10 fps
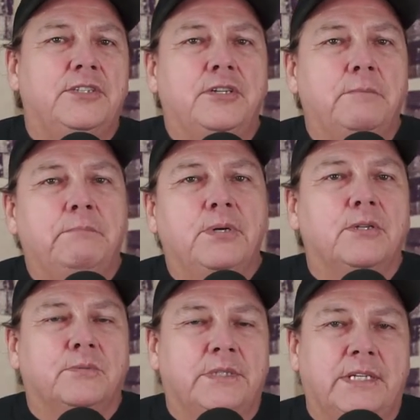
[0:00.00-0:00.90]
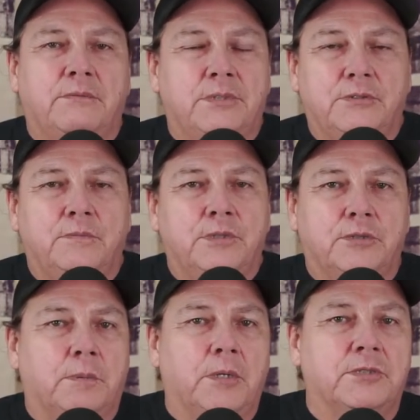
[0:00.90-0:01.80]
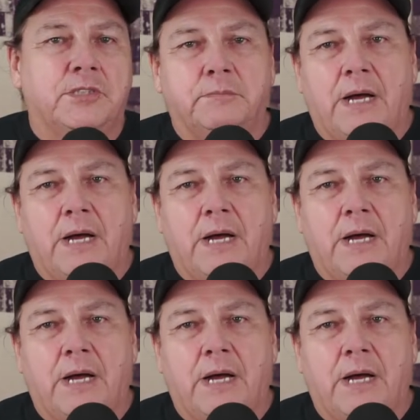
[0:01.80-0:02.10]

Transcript: that you can build with your purchasing